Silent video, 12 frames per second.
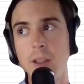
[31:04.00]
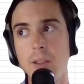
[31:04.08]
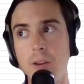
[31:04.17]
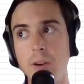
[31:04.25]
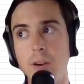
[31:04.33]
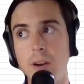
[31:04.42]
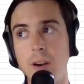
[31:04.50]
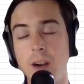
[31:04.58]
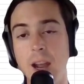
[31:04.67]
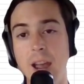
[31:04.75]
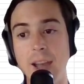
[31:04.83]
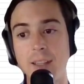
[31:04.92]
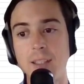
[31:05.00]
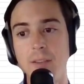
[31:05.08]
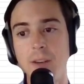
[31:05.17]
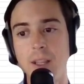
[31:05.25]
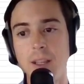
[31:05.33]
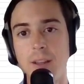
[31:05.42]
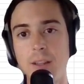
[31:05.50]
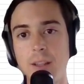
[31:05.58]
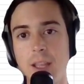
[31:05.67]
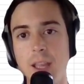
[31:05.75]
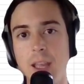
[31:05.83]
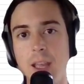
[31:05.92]
their activity
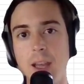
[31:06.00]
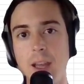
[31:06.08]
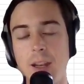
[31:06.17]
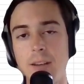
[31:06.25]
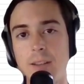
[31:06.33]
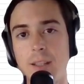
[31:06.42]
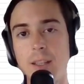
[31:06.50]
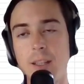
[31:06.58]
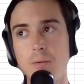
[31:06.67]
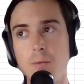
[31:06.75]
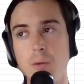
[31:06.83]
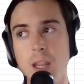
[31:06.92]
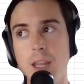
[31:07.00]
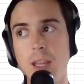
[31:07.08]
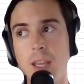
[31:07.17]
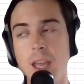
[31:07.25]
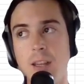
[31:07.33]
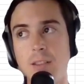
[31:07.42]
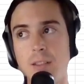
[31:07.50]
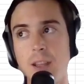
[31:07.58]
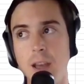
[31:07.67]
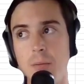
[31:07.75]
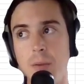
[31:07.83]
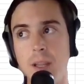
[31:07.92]
and re-engage
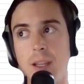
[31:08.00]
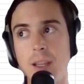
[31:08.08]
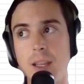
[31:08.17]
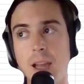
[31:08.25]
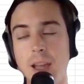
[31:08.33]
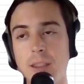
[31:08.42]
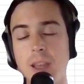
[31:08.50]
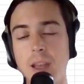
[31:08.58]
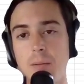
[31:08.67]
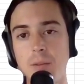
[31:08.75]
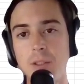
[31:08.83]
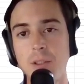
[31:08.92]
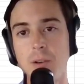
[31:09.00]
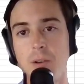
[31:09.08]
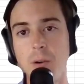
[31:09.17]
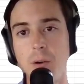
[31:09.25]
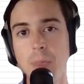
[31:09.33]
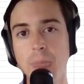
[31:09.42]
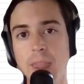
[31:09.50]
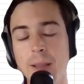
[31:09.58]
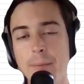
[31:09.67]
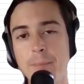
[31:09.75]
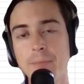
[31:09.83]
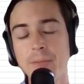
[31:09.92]
them and get them to
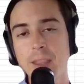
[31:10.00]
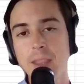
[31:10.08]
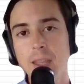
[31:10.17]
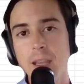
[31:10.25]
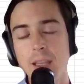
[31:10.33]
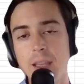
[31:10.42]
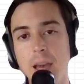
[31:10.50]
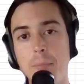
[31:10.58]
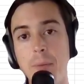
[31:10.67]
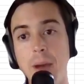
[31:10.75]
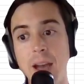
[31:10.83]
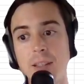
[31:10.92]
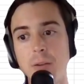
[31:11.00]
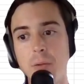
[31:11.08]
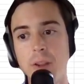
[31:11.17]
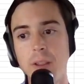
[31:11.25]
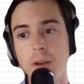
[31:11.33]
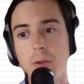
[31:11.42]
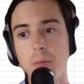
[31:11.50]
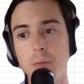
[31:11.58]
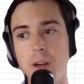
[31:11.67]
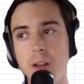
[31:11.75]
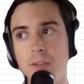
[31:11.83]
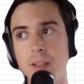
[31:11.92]
get back to where they were
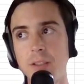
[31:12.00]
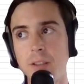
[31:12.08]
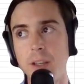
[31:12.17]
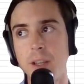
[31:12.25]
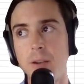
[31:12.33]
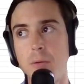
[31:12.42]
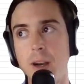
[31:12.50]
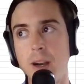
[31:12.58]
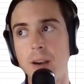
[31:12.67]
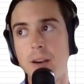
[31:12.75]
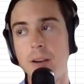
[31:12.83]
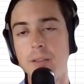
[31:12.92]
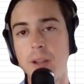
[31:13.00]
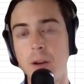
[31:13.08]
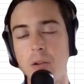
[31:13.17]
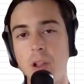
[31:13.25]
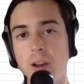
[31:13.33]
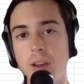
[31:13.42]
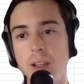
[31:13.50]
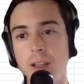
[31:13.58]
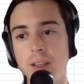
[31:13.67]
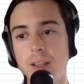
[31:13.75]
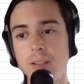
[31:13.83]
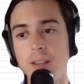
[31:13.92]
previously, where they were logging in
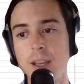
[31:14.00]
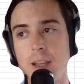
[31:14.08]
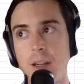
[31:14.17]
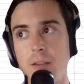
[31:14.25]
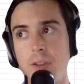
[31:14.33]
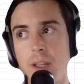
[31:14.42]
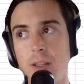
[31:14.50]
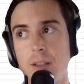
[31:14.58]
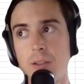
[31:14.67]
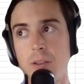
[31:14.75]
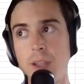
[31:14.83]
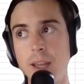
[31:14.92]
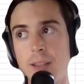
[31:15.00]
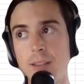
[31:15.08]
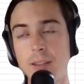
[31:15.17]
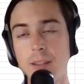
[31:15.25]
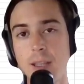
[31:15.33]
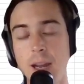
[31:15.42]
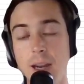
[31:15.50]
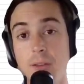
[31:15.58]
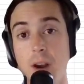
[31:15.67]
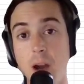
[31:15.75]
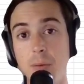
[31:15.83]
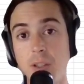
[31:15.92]
consecutively. So that's kind of
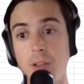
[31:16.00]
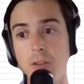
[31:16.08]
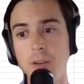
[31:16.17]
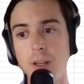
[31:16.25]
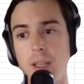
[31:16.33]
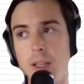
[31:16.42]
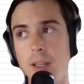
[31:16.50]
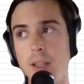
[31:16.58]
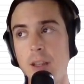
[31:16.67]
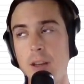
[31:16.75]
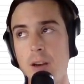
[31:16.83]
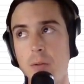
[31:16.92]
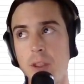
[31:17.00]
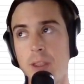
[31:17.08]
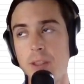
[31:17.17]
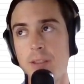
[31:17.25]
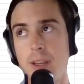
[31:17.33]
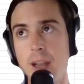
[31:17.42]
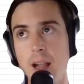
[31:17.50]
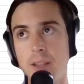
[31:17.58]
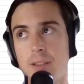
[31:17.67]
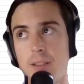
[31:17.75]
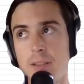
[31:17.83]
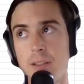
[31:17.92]
an opportunity here with this
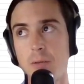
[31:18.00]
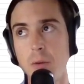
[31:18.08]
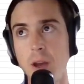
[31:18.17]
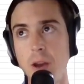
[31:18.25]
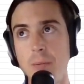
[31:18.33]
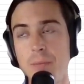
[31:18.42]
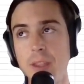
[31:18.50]
analysis as well.